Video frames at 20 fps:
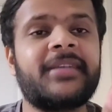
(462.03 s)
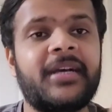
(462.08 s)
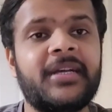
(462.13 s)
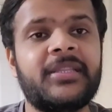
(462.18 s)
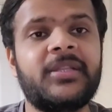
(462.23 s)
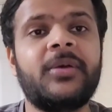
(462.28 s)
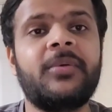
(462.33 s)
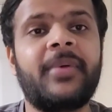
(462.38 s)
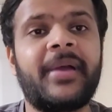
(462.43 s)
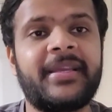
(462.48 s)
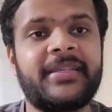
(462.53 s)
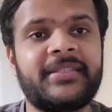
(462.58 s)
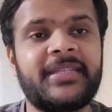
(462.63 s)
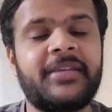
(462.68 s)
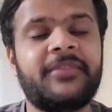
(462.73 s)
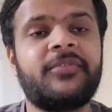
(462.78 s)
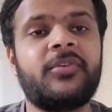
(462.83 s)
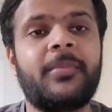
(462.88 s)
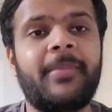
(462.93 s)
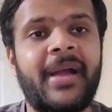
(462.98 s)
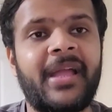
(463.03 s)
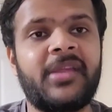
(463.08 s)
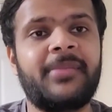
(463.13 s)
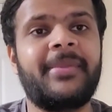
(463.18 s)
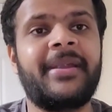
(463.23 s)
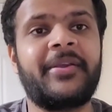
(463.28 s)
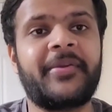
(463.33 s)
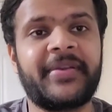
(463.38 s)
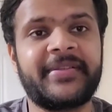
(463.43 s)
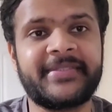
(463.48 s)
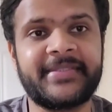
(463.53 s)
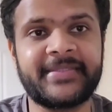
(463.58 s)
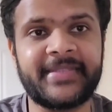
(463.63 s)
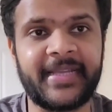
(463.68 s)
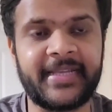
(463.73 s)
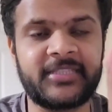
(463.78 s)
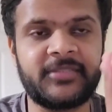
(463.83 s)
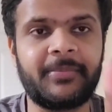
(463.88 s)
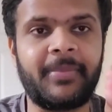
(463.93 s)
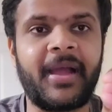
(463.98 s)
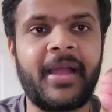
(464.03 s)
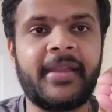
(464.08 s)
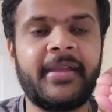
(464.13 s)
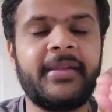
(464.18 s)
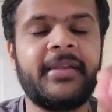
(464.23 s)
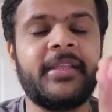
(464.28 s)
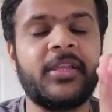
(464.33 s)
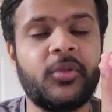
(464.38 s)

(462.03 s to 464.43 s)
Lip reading: Otherwise, if your biometrics is expired,